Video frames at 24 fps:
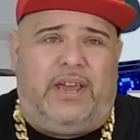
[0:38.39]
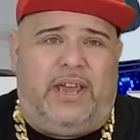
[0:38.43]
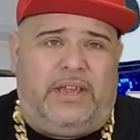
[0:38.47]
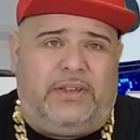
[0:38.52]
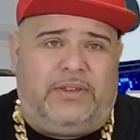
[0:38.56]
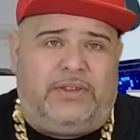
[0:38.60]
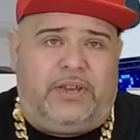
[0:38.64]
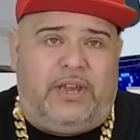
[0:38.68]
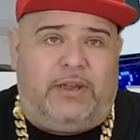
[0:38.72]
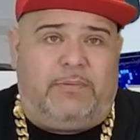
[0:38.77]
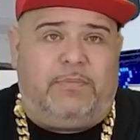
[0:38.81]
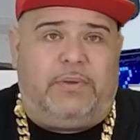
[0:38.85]

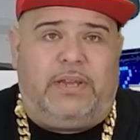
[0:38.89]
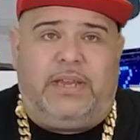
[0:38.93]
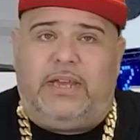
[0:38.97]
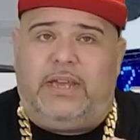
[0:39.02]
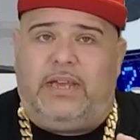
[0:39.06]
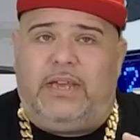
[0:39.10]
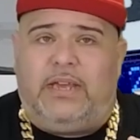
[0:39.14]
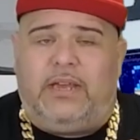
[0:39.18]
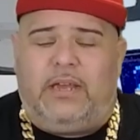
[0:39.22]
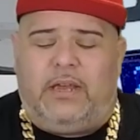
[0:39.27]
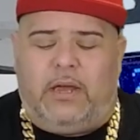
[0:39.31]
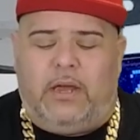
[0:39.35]

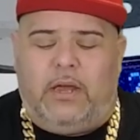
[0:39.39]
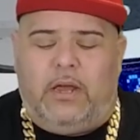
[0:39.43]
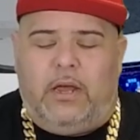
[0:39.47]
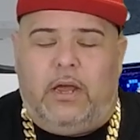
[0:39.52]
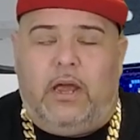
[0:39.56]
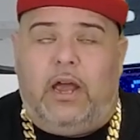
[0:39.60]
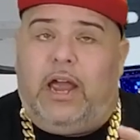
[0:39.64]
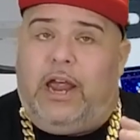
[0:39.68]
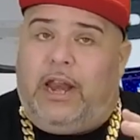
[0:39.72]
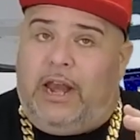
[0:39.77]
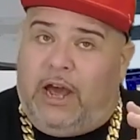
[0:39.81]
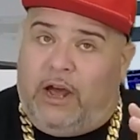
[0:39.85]
SMD,
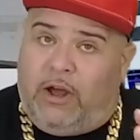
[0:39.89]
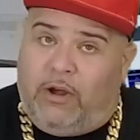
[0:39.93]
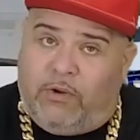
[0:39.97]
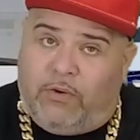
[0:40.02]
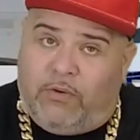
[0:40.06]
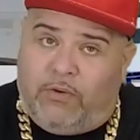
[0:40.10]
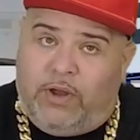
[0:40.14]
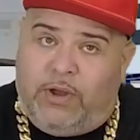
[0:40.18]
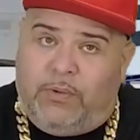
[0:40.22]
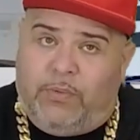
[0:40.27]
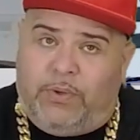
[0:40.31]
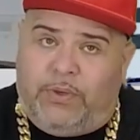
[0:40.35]
and I'll
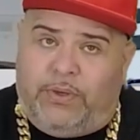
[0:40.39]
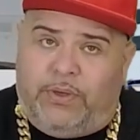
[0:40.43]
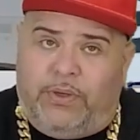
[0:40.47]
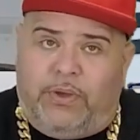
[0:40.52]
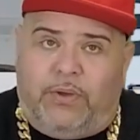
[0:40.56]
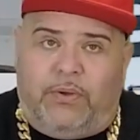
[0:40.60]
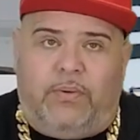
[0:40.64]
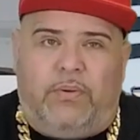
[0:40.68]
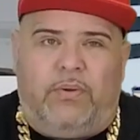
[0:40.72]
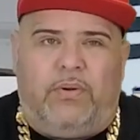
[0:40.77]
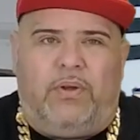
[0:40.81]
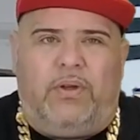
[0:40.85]
agree with
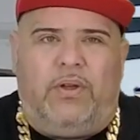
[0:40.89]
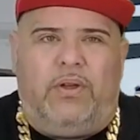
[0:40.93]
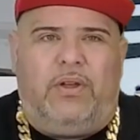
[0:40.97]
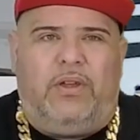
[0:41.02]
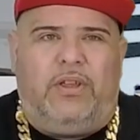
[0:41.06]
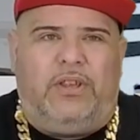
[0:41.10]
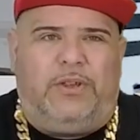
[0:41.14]
you,